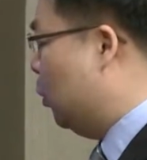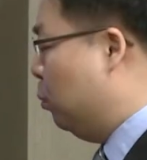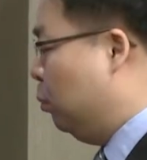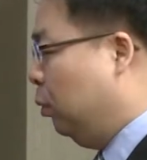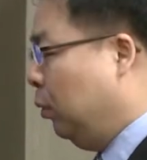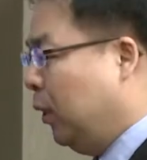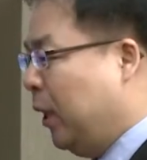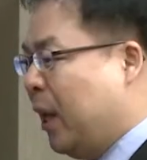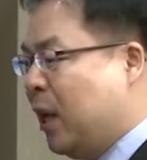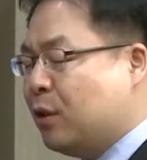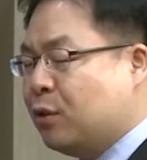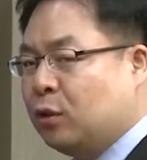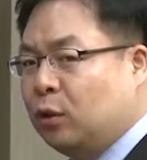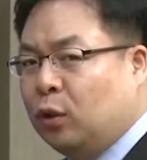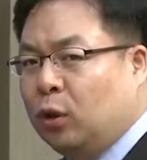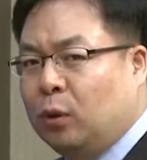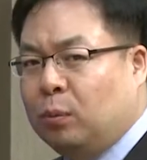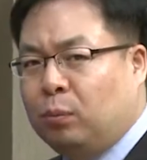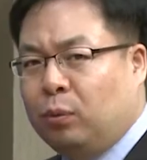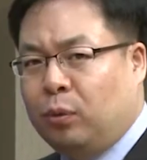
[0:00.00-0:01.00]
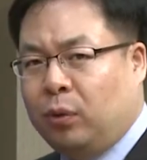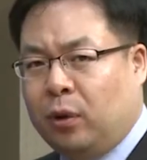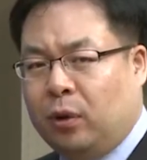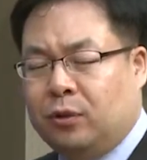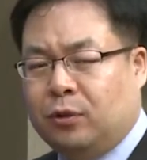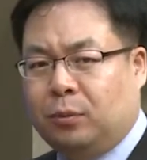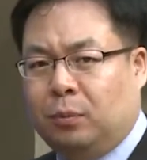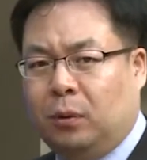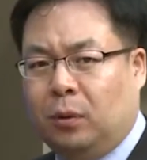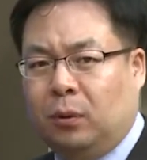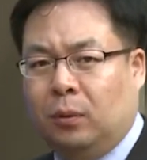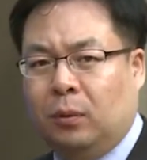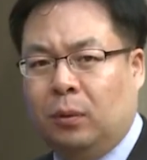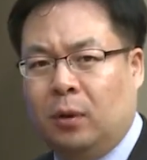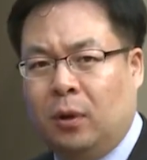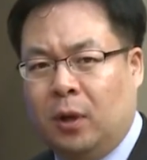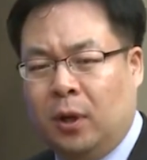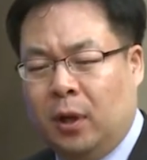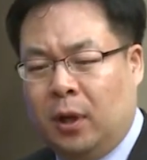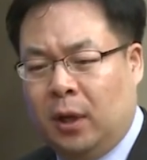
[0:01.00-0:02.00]
pleasure or principle.
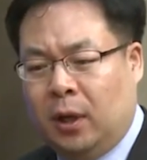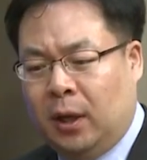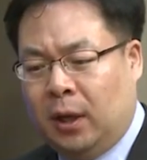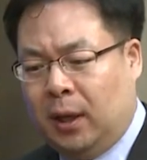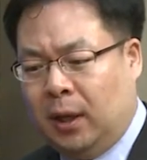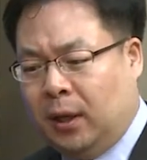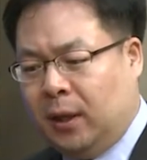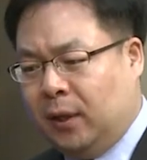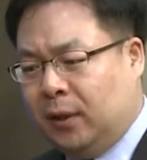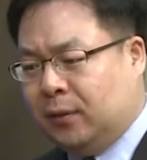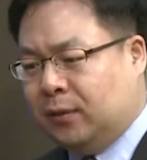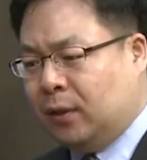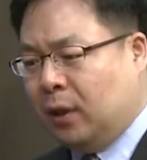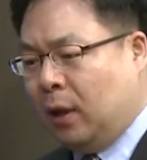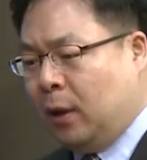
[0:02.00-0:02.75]
It is